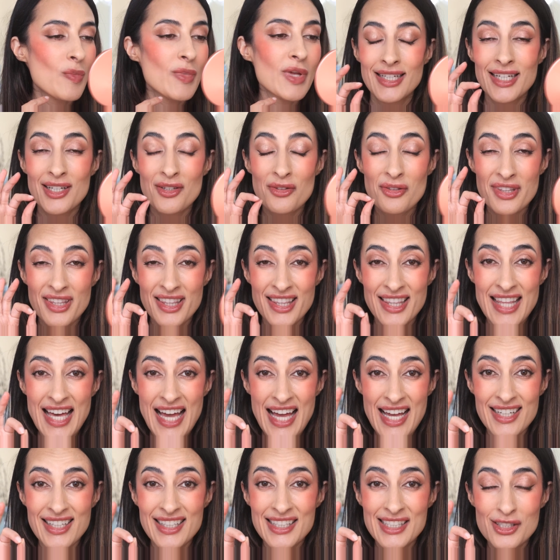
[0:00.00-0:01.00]
Now
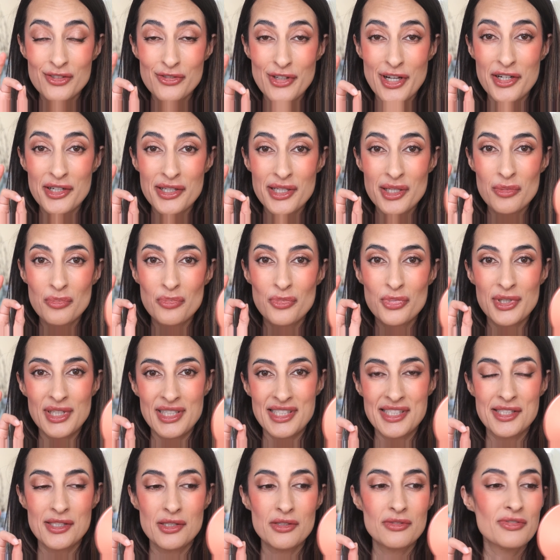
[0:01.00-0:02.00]
that is very
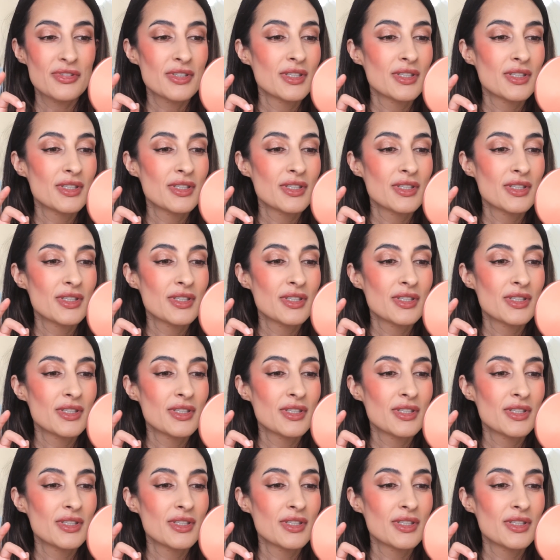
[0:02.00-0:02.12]
impressive.